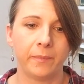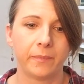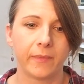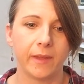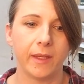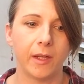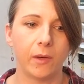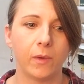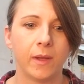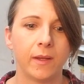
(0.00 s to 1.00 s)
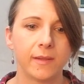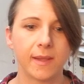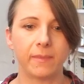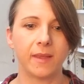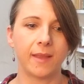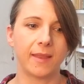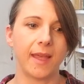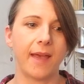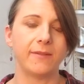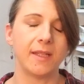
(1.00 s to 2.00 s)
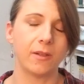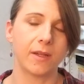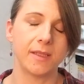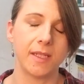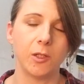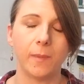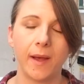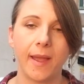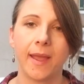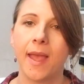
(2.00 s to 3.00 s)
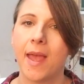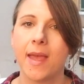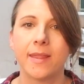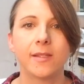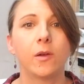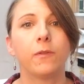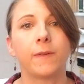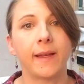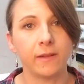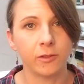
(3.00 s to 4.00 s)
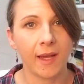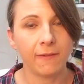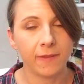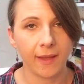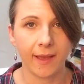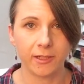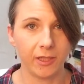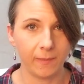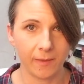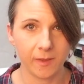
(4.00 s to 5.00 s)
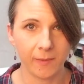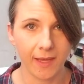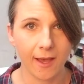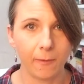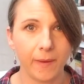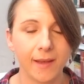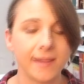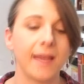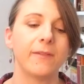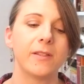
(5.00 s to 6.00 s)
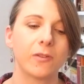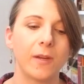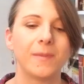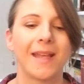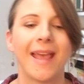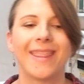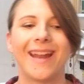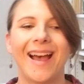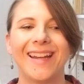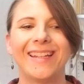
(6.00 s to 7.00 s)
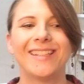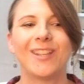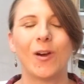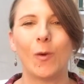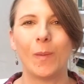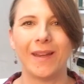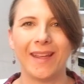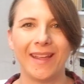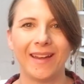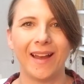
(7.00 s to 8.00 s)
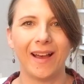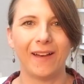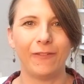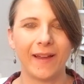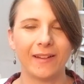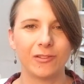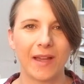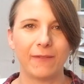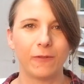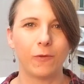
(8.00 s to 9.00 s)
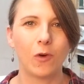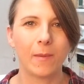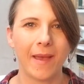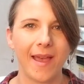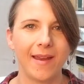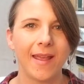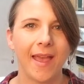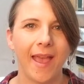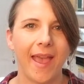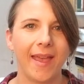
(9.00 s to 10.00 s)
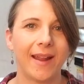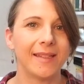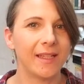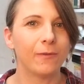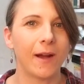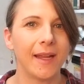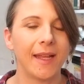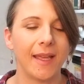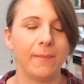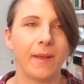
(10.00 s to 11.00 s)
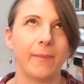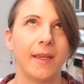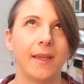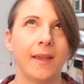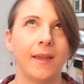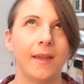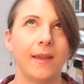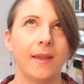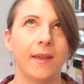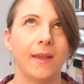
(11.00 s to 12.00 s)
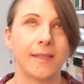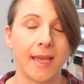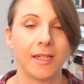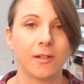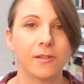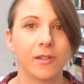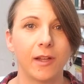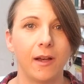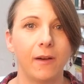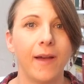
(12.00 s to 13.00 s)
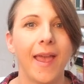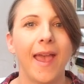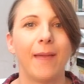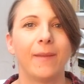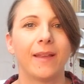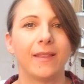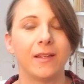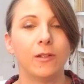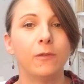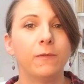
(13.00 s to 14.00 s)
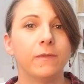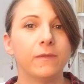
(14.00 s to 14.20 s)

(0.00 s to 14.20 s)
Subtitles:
something that they have to either continue buying. This whole final draft thing actually bums me out because I have a script that I needed to open in a final draft format, and I did write it maybe 10 years ago, and